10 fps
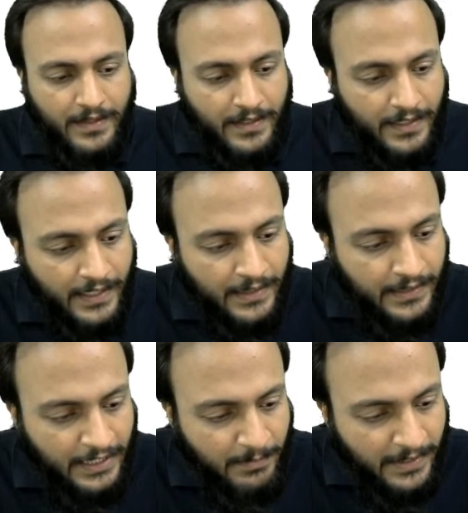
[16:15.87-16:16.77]

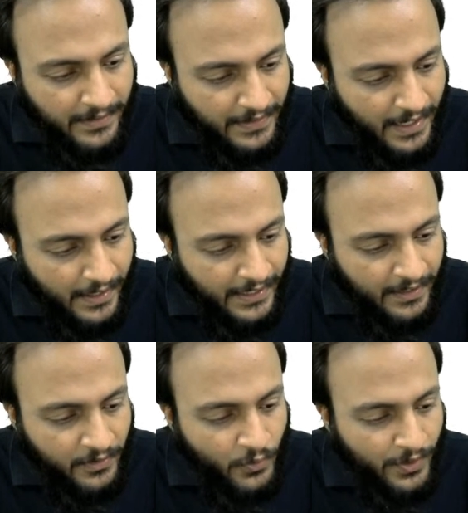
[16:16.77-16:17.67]
Hindi mein
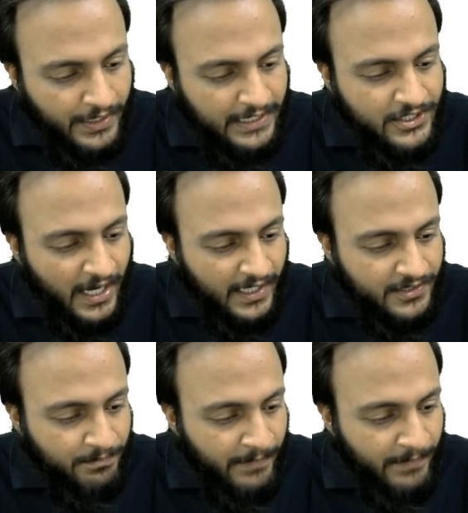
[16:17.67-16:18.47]
regarding Guddi Jat.